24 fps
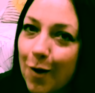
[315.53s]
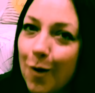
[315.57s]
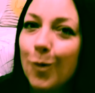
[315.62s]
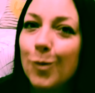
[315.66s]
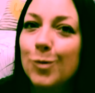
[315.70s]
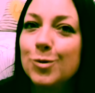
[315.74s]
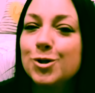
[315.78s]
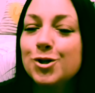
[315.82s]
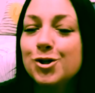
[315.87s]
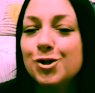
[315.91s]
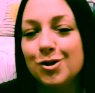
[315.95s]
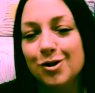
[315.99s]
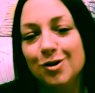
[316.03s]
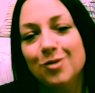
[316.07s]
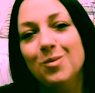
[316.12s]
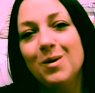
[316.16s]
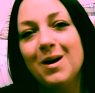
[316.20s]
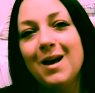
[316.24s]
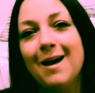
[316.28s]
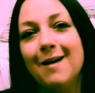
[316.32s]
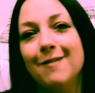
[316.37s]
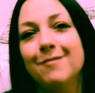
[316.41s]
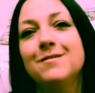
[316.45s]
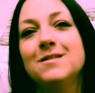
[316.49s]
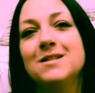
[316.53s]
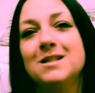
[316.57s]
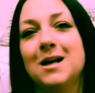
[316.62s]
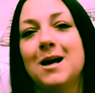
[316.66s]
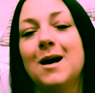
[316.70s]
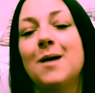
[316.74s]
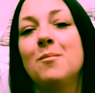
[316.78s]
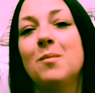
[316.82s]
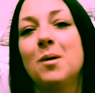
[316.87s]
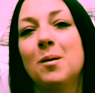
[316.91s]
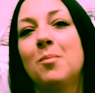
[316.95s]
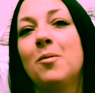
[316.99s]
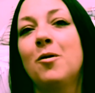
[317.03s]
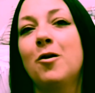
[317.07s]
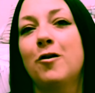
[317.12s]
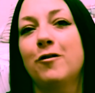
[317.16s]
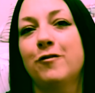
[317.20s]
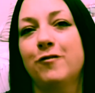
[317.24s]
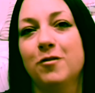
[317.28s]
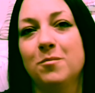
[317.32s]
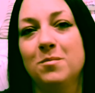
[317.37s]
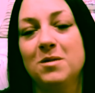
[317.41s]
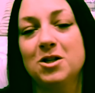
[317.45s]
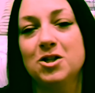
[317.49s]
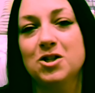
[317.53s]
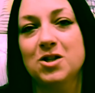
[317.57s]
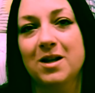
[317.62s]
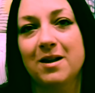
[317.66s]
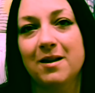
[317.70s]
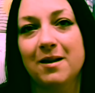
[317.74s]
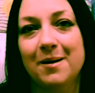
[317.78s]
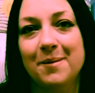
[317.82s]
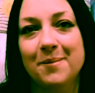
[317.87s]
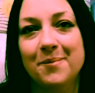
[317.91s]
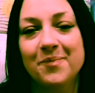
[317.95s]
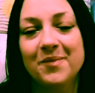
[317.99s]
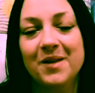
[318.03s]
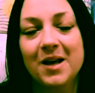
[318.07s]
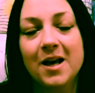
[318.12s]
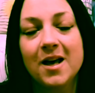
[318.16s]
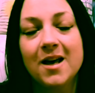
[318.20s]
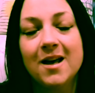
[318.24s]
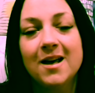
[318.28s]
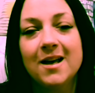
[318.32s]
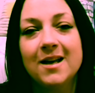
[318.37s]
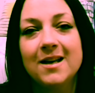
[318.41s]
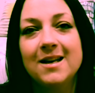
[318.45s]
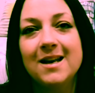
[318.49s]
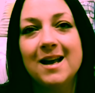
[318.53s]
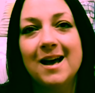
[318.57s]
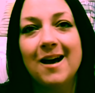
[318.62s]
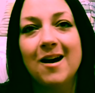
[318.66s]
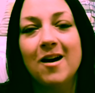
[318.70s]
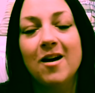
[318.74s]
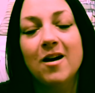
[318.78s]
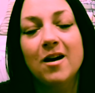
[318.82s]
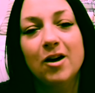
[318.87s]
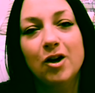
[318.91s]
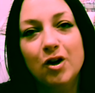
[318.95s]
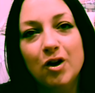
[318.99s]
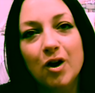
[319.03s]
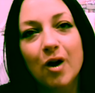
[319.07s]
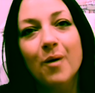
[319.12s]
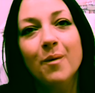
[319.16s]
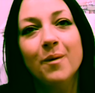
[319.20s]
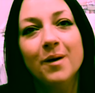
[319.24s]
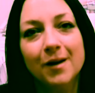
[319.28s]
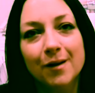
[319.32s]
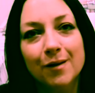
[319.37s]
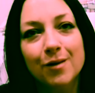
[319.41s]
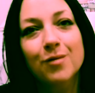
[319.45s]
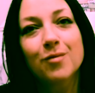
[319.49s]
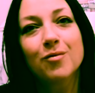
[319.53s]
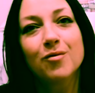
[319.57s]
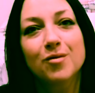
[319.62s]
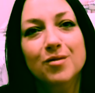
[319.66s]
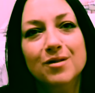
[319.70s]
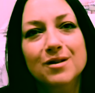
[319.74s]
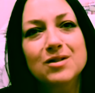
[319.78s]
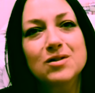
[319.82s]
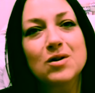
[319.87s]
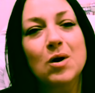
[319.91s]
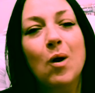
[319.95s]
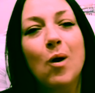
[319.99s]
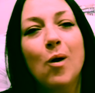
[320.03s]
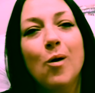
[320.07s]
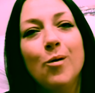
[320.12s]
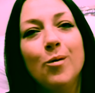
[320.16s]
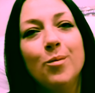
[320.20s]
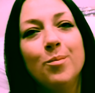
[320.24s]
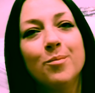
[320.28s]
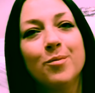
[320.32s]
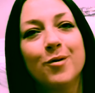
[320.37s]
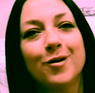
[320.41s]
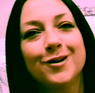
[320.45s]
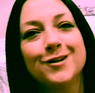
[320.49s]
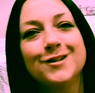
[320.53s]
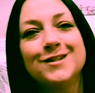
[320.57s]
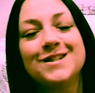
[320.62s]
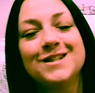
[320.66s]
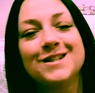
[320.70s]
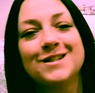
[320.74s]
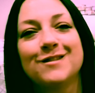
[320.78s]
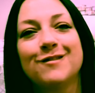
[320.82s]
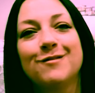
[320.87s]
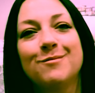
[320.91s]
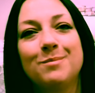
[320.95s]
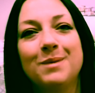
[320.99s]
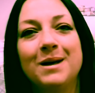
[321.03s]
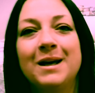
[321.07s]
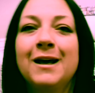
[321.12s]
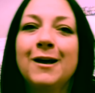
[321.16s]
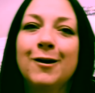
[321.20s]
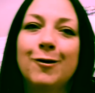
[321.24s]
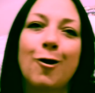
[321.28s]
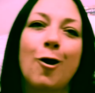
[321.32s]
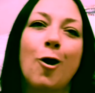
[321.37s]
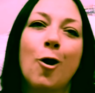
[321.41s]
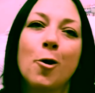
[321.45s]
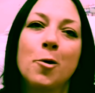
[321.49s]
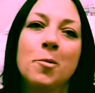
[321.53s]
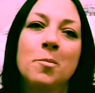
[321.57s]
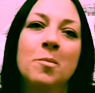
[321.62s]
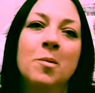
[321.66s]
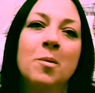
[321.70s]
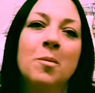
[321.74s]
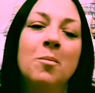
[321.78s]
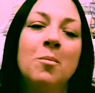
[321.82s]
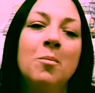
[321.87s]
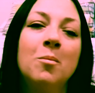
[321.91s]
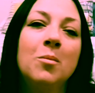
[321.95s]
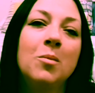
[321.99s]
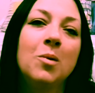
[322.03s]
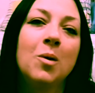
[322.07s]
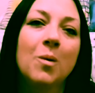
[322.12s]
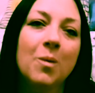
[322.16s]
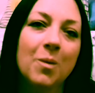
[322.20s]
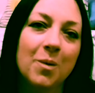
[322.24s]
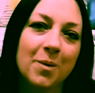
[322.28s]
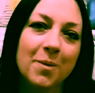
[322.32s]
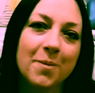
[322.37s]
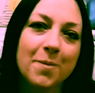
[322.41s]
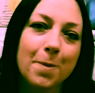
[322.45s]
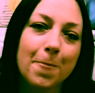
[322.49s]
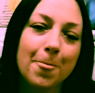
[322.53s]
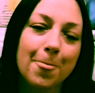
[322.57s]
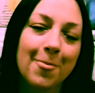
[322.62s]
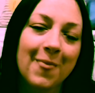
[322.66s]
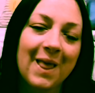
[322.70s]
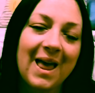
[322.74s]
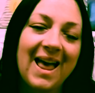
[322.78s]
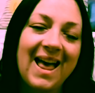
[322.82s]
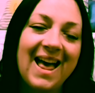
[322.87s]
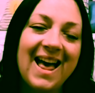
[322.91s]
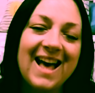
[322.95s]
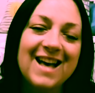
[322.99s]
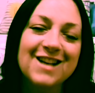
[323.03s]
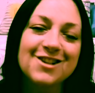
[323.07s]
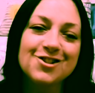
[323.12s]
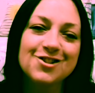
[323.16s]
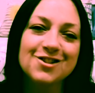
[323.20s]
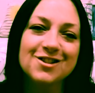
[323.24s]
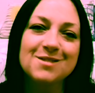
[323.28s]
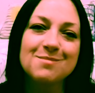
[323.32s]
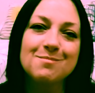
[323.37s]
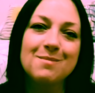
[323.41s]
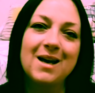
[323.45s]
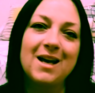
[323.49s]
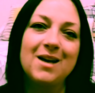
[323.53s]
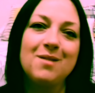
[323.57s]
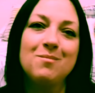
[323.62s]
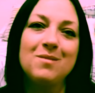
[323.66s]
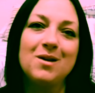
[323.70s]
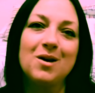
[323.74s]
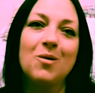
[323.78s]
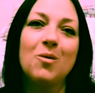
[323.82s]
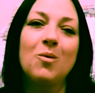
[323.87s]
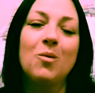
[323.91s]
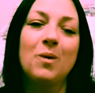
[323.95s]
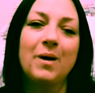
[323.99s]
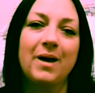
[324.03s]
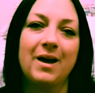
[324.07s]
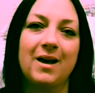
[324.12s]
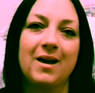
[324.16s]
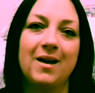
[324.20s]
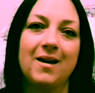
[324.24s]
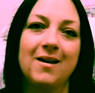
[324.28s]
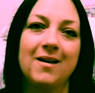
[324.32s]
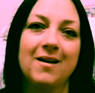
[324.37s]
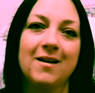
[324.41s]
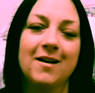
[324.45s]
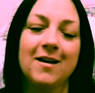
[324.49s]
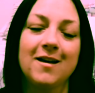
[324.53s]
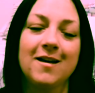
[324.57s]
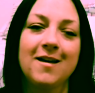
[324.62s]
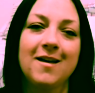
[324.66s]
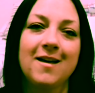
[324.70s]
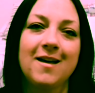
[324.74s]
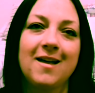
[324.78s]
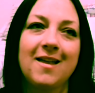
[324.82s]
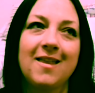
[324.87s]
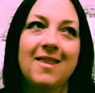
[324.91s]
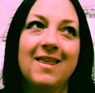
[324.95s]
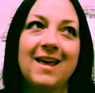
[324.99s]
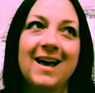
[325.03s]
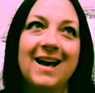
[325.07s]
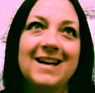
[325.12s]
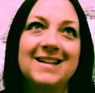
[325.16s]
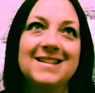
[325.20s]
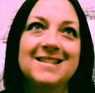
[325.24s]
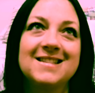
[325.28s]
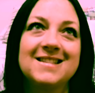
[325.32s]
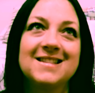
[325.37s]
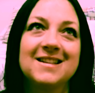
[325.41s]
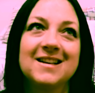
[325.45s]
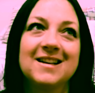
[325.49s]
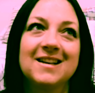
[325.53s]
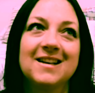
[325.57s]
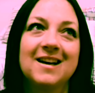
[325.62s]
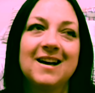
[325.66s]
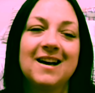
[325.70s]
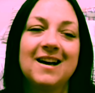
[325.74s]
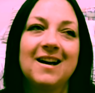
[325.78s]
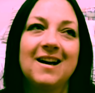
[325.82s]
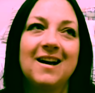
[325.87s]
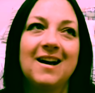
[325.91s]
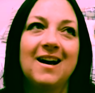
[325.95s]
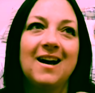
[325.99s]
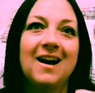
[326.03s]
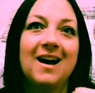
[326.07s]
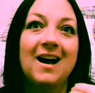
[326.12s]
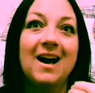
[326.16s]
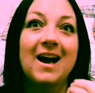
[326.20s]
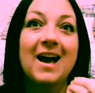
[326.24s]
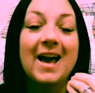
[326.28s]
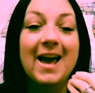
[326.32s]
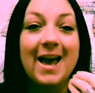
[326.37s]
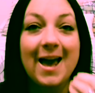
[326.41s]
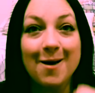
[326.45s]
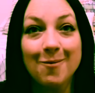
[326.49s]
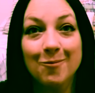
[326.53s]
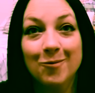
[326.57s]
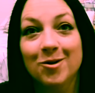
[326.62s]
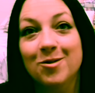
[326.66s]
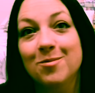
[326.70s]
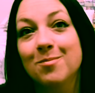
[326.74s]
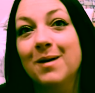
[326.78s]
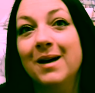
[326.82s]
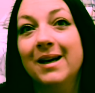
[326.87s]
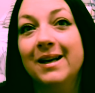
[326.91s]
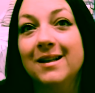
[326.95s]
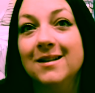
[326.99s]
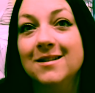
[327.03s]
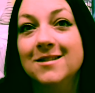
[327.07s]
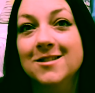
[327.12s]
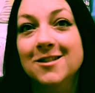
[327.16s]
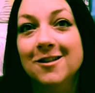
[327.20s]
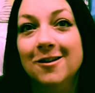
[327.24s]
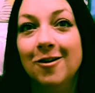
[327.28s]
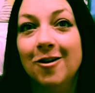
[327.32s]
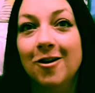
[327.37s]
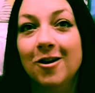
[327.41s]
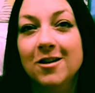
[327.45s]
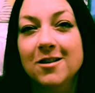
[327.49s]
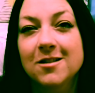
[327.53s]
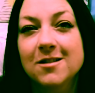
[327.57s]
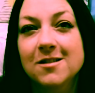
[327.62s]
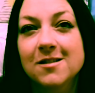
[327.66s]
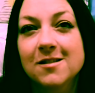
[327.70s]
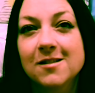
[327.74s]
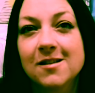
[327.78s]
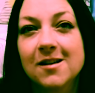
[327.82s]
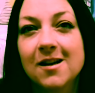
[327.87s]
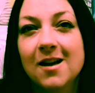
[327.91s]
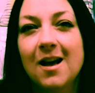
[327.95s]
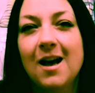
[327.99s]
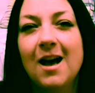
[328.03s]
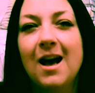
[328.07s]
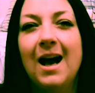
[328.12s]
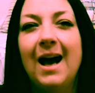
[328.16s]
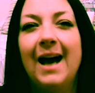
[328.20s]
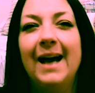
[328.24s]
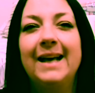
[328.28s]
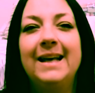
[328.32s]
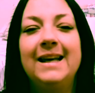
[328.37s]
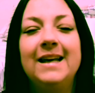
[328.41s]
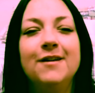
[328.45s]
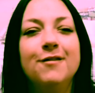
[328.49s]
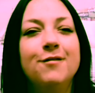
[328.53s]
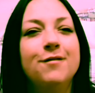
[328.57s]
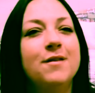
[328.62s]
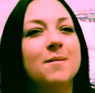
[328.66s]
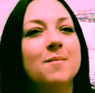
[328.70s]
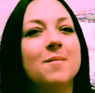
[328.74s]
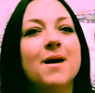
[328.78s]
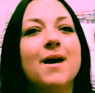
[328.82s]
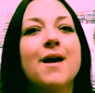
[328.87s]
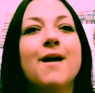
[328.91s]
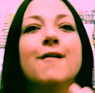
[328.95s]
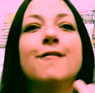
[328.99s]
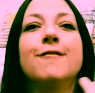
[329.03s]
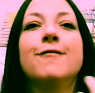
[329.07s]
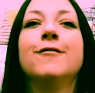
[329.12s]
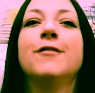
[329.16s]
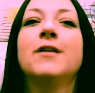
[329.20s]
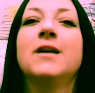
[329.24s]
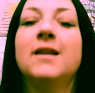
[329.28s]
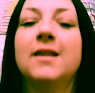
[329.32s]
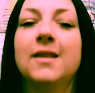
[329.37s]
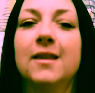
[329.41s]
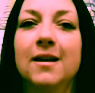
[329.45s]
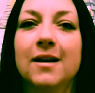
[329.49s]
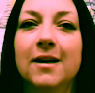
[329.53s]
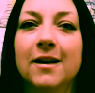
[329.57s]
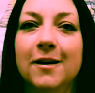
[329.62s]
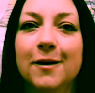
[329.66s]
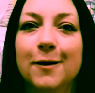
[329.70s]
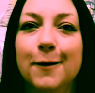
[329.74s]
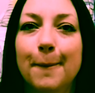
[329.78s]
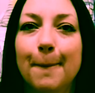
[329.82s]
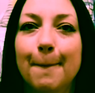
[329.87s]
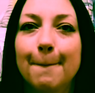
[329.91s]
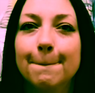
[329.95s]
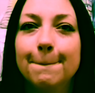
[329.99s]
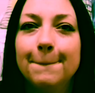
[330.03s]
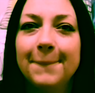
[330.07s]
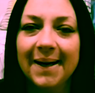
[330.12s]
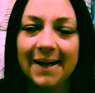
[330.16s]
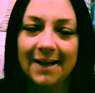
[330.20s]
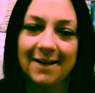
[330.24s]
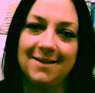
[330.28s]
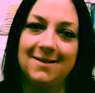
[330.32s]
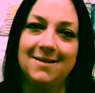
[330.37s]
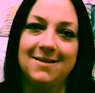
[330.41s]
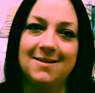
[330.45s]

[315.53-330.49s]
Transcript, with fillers: Or should we have time apart from each other? Now, going through this whole process of being at home more has just made me aware that I am with my kids a lot. I give them everything. But